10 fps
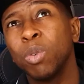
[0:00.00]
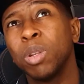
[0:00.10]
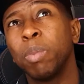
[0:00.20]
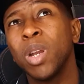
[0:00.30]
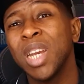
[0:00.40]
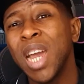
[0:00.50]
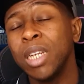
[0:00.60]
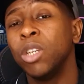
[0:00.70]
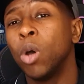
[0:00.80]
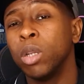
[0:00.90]
was about
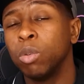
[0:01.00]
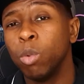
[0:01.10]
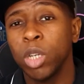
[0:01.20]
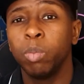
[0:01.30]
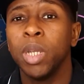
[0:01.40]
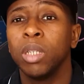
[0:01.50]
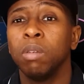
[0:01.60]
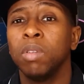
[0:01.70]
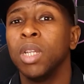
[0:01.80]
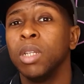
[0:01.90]
$90 more
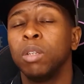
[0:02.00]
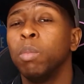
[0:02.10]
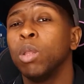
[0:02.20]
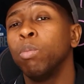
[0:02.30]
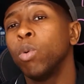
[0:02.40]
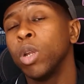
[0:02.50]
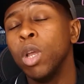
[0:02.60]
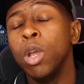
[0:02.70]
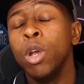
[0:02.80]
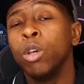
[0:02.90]
expensive than this motherboard.
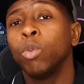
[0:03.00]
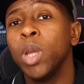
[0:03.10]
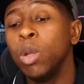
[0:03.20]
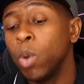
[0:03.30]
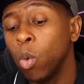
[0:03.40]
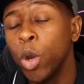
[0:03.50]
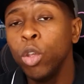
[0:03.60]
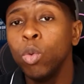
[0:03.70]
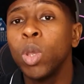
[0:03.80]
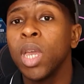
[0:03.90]
So anyway, what
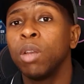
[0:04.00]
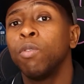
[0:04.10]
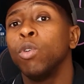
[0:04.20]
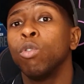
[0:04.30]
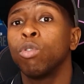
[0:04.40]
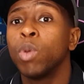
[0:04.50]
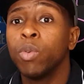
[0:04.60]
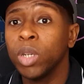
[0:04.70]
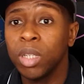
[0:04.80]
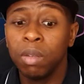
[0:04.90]
do you get for your
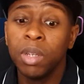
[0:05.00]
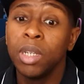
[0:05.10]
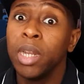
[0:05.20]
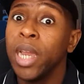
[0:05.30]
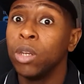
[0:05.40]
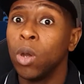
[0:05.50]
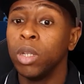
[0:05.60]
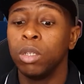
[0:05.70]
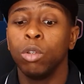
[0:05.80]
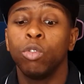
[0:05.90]

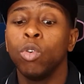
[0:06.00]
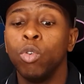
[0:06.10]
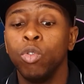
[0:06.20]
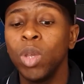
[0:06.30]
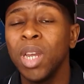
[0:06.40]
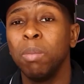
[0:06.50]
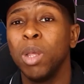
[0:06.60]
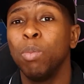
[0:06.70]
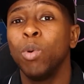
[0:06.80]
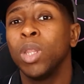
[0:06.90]
$379? So you get a
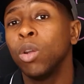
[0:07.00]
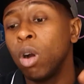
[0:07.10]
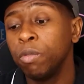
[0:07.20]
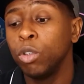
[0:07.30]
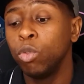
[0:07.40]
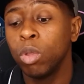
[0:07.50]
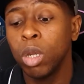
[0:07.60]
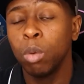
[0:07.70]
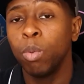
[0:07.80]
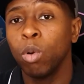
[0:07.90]
motherboard that offers you
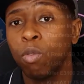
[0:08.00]
Thunderbolt